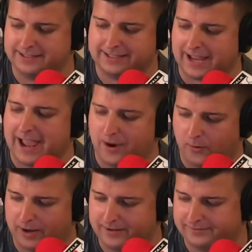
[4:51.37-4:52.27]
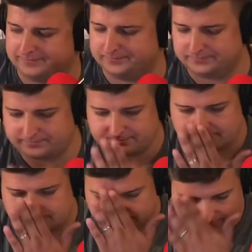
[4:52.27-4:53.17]
This is the guy I want. Of course you do,
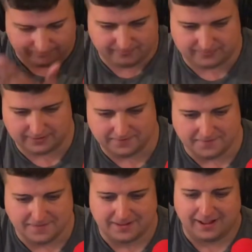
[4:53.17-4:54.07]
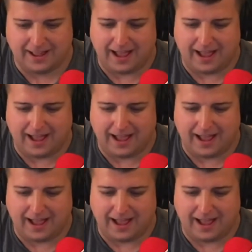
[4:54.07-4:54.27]
because you want to say you were right.